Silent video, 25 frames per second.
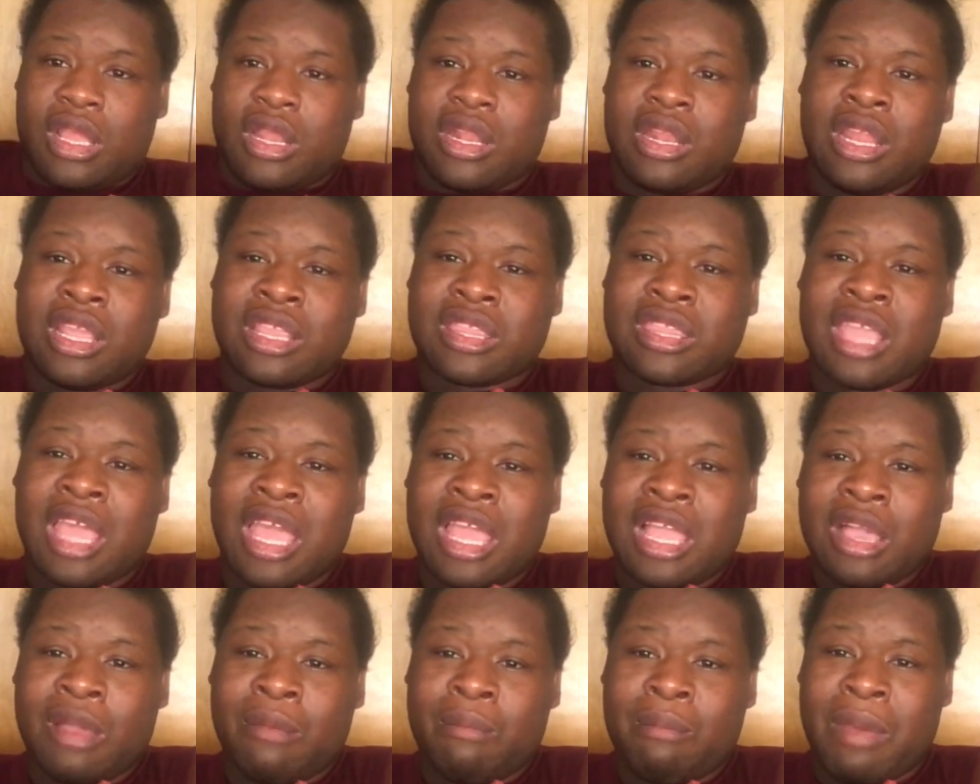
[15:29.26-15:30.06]
the
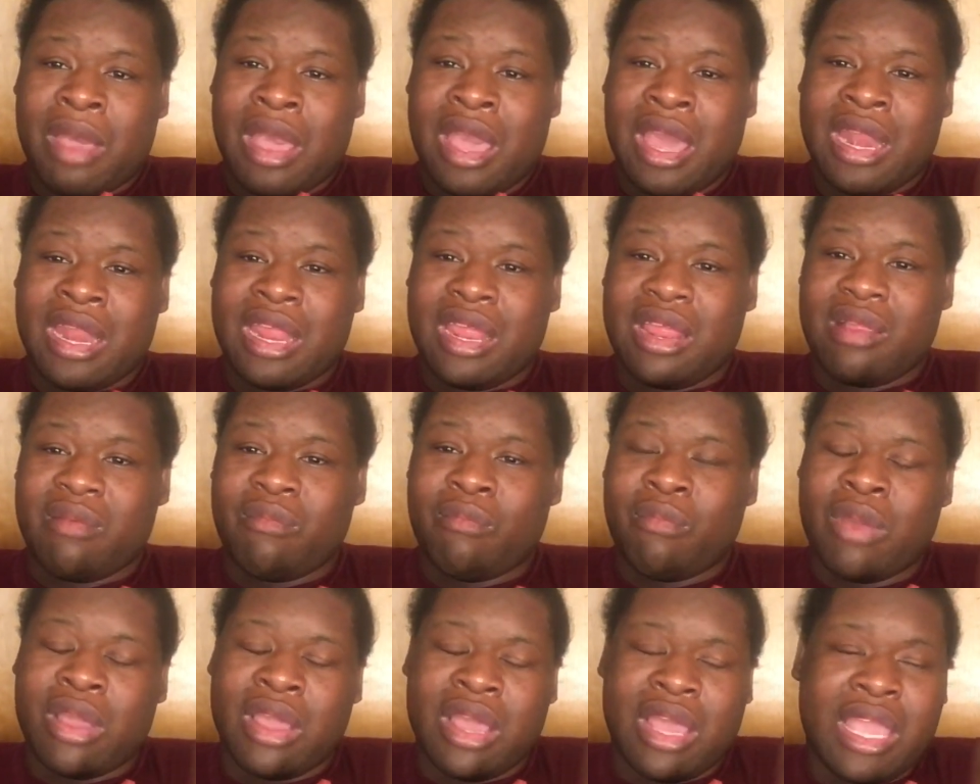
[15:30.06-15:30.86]
thing about it,
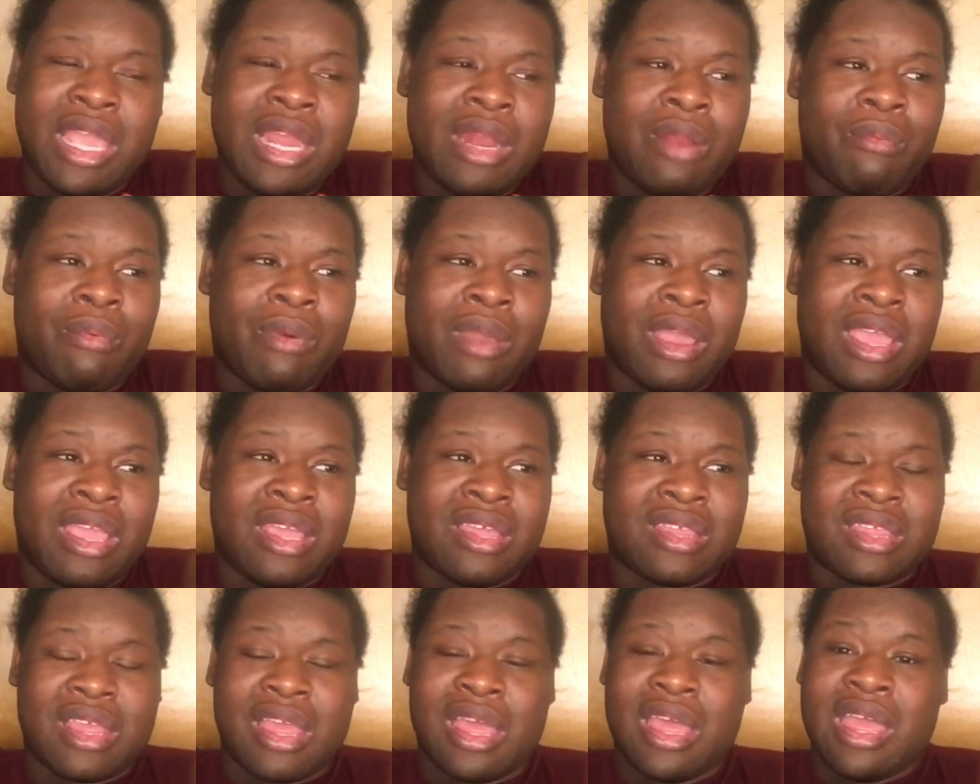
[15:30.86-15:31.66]
well,
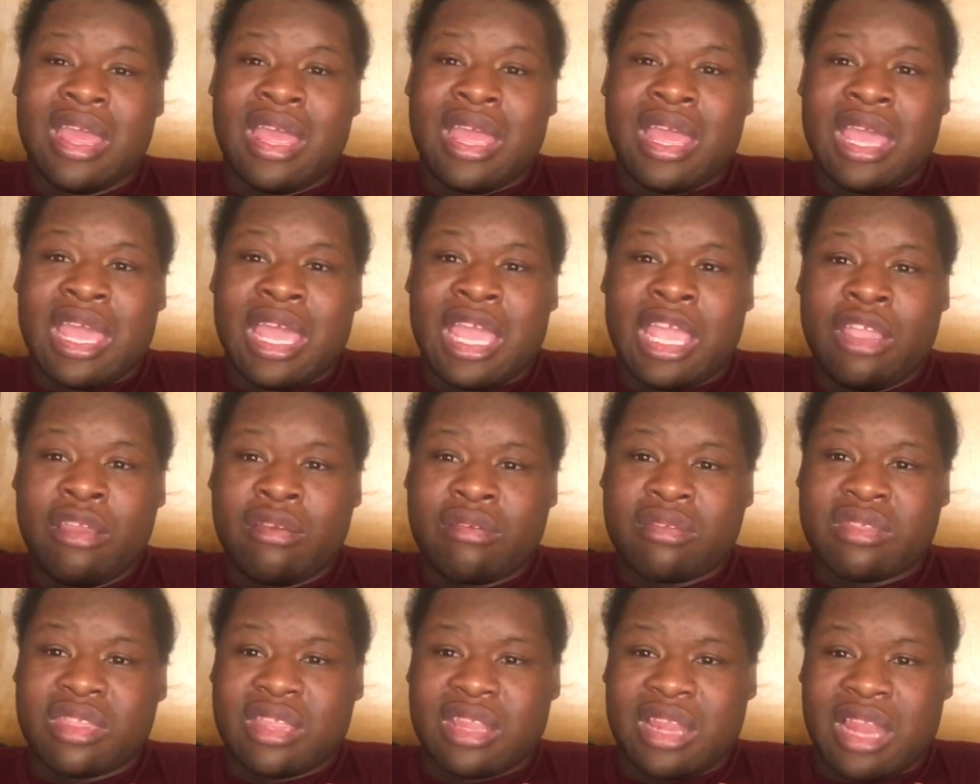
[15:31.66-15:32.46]
anyways, he
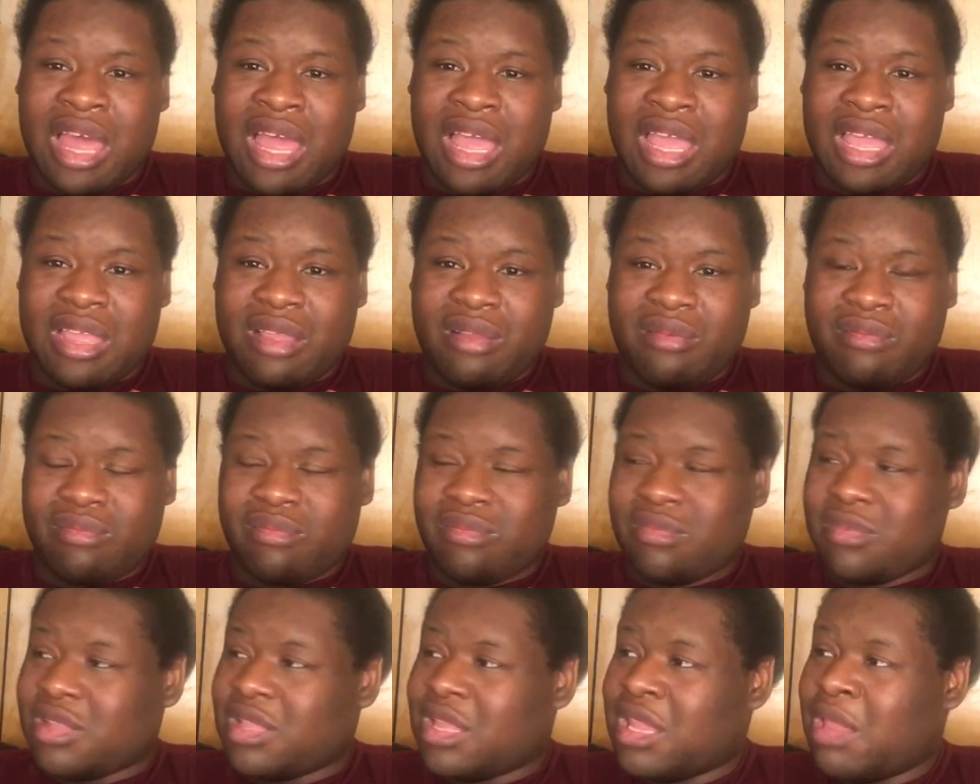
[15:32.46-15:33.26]
used to like,
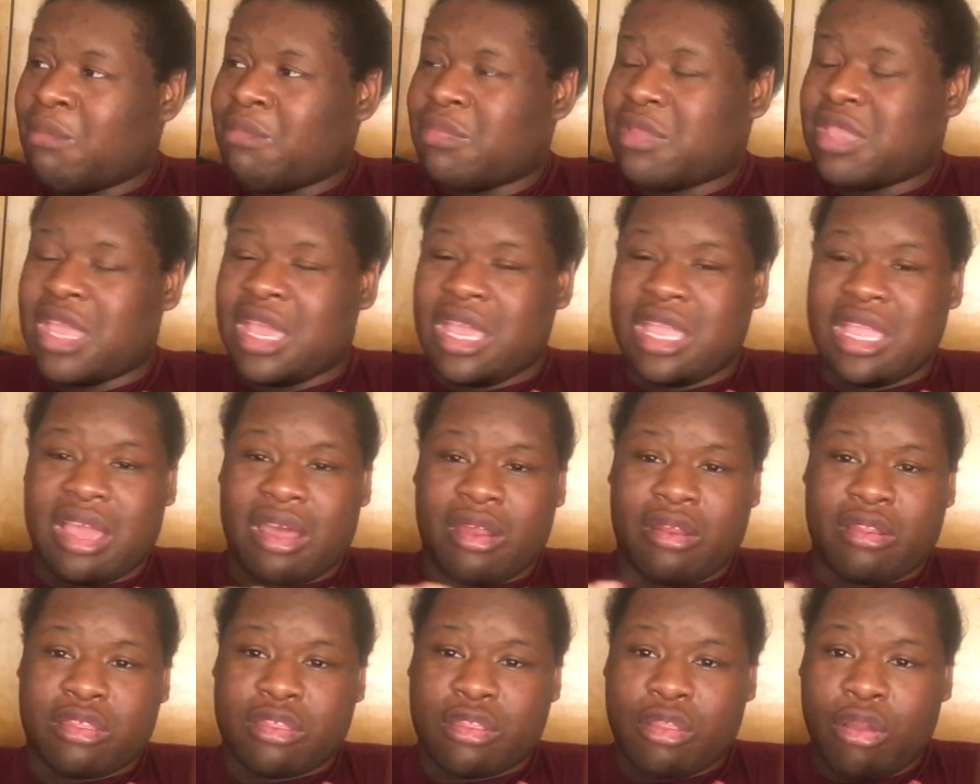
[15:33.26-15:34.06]
let me tell
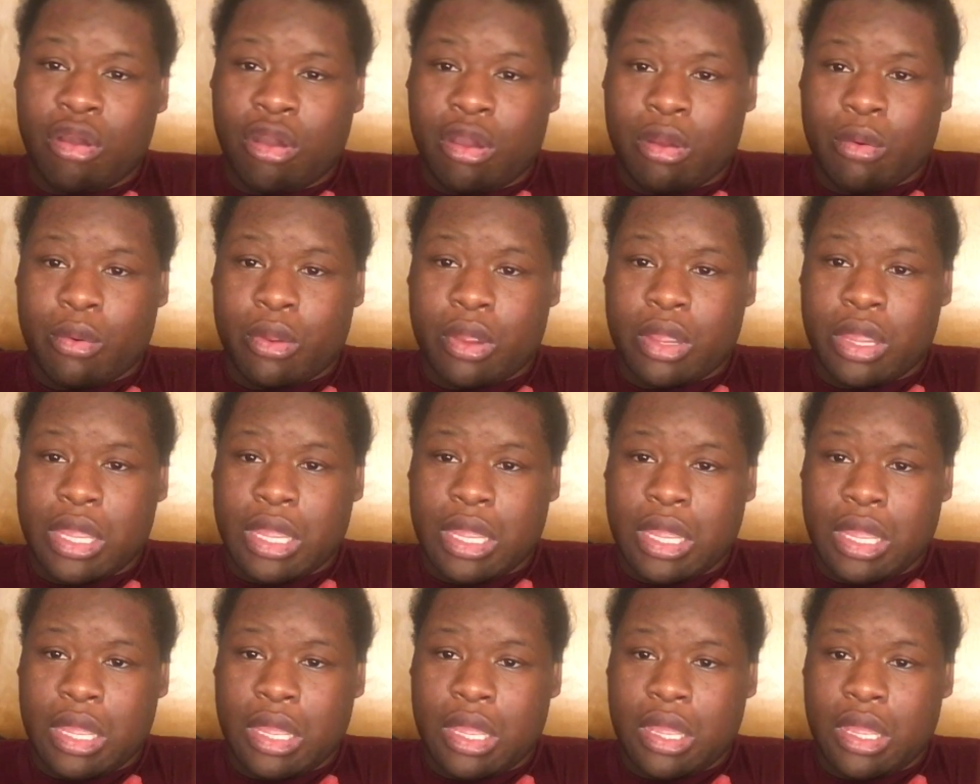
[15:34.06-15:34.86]
y'all the story.
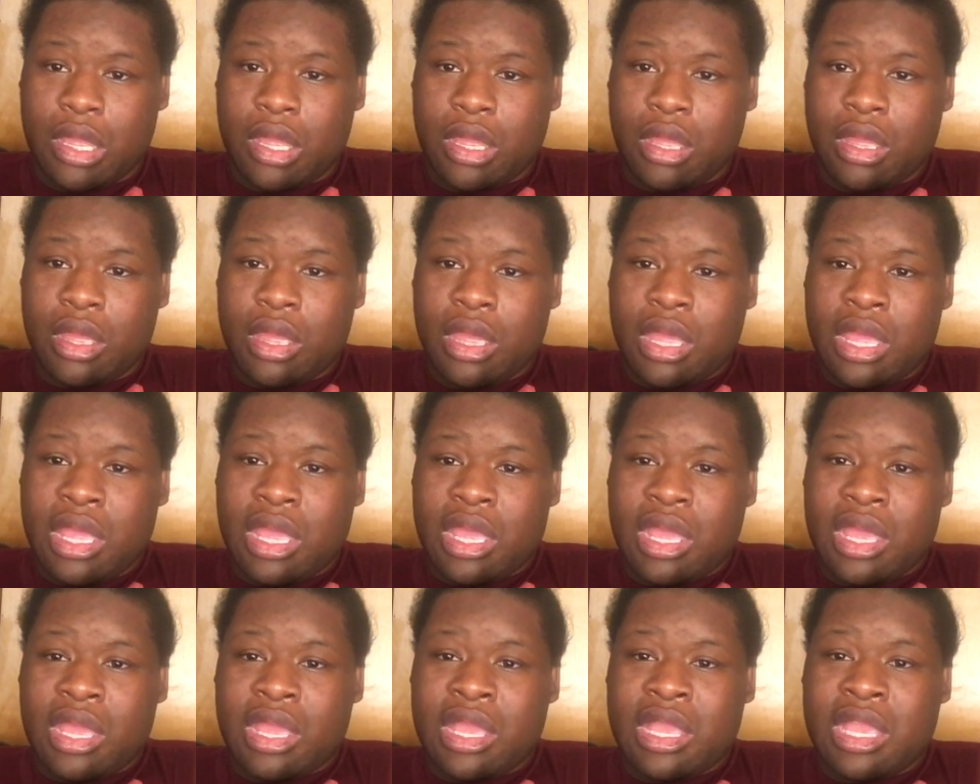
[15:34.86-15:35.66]

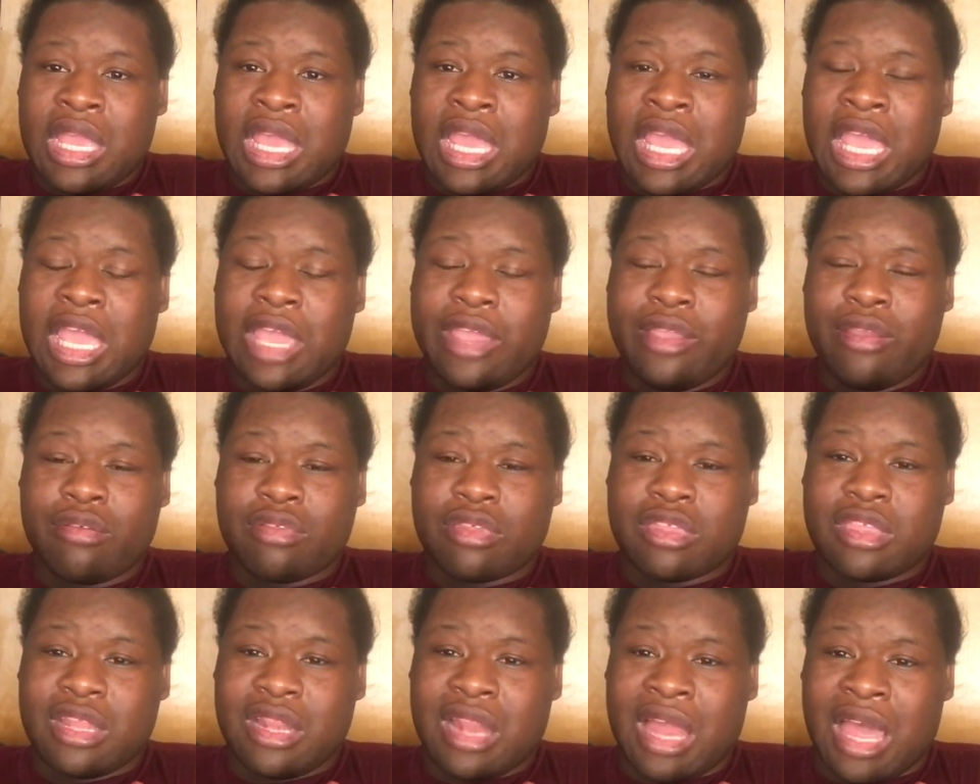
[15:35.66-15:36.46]
He
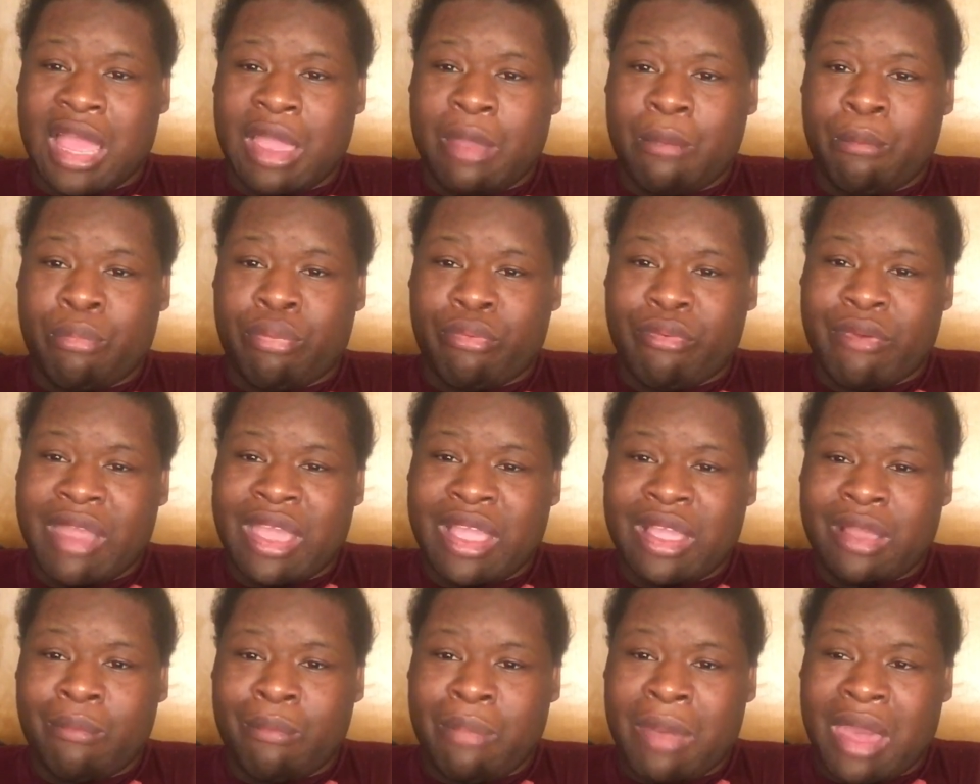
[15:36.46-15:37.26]
used to, like,
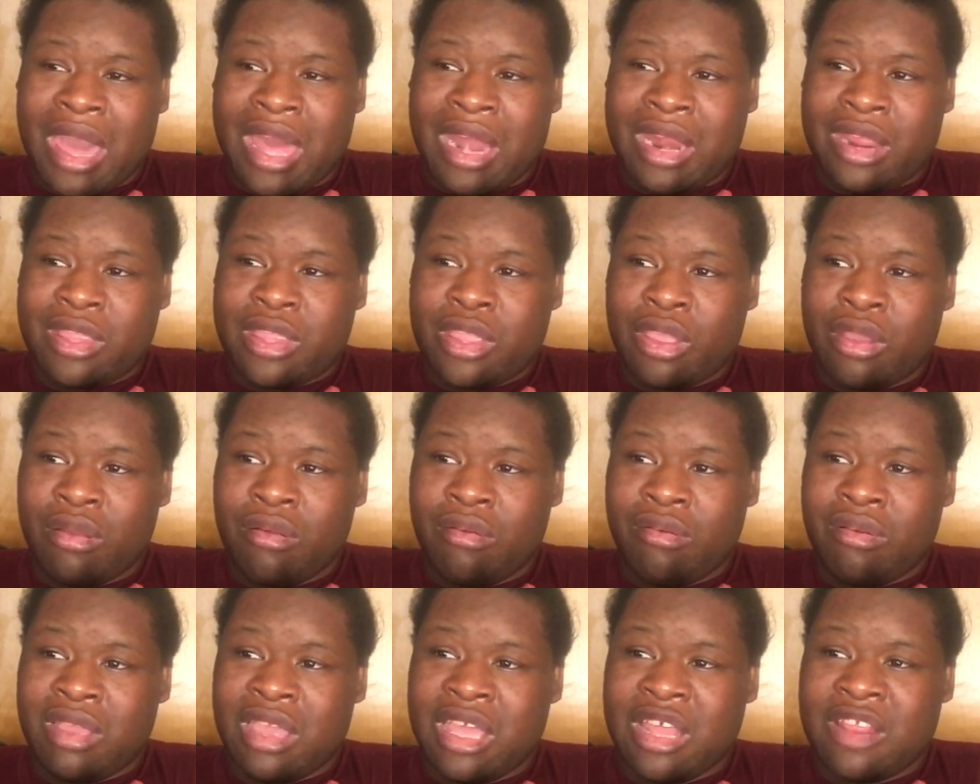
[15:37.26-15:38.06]
brag about it
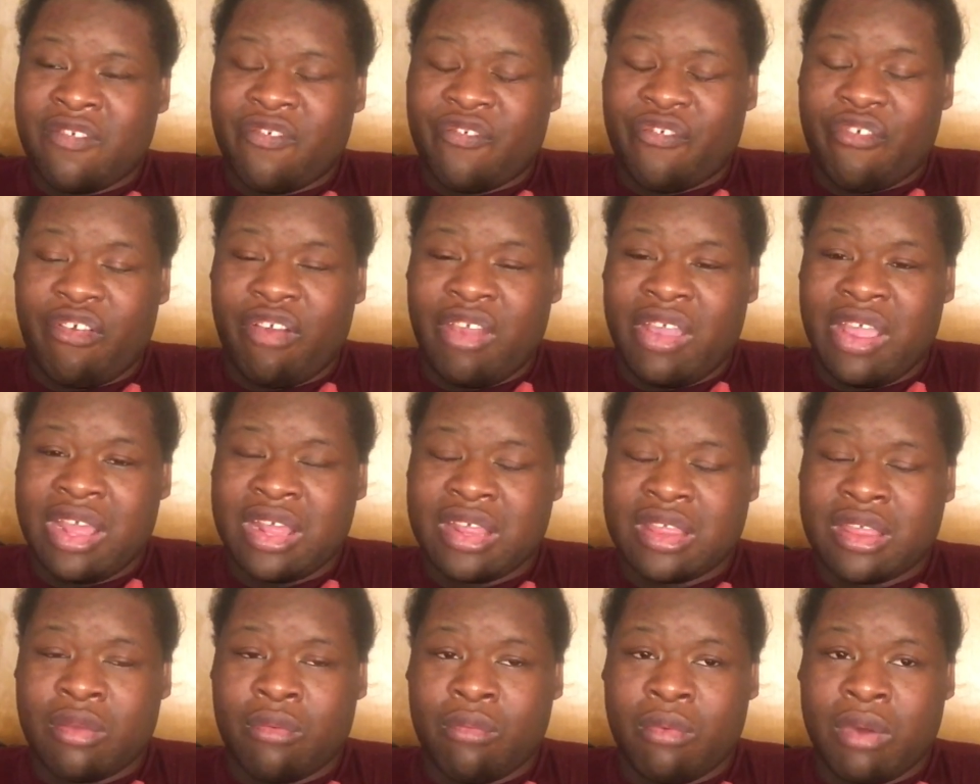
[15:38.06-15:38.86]
to his
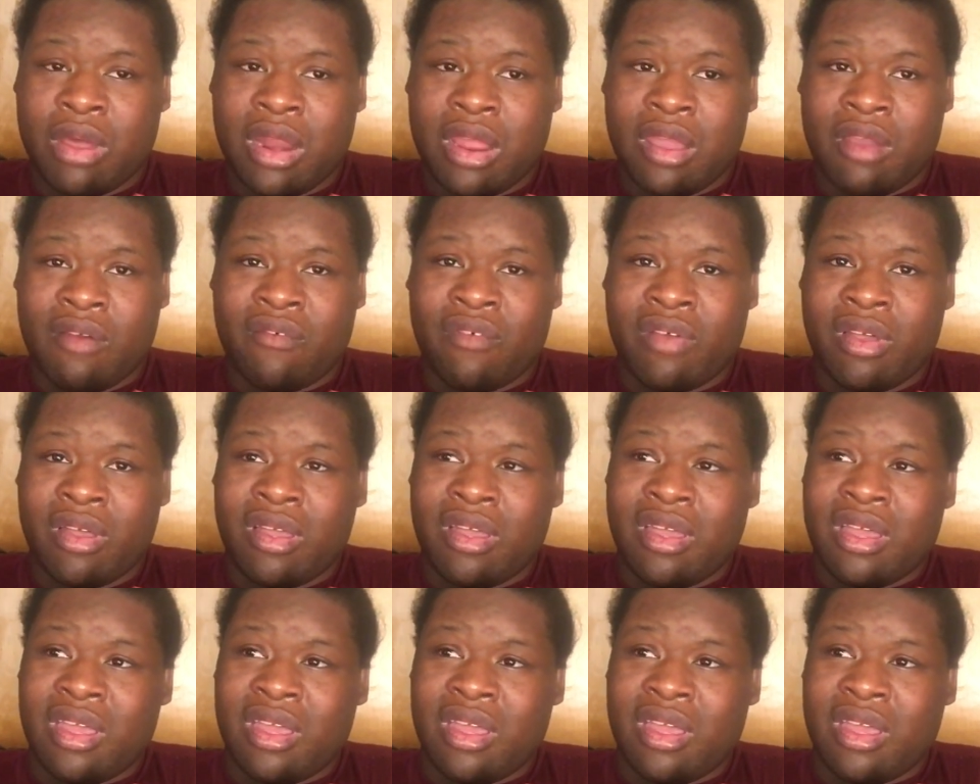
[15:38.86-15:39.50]
friends and whatever.